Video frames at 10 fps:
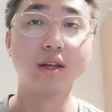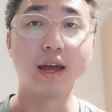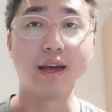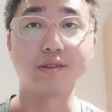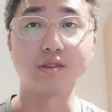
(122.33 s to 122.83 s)

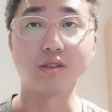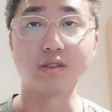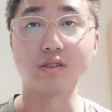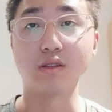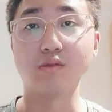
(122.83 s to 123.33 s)
and
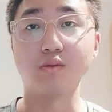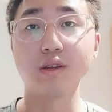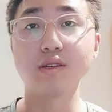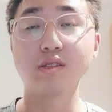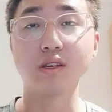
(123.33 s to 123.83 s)
the
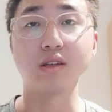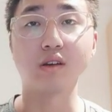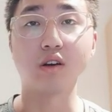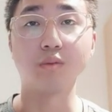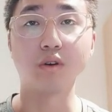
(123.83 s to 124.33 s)
risk in
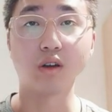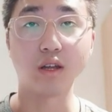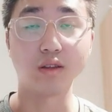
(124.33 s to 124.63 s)
global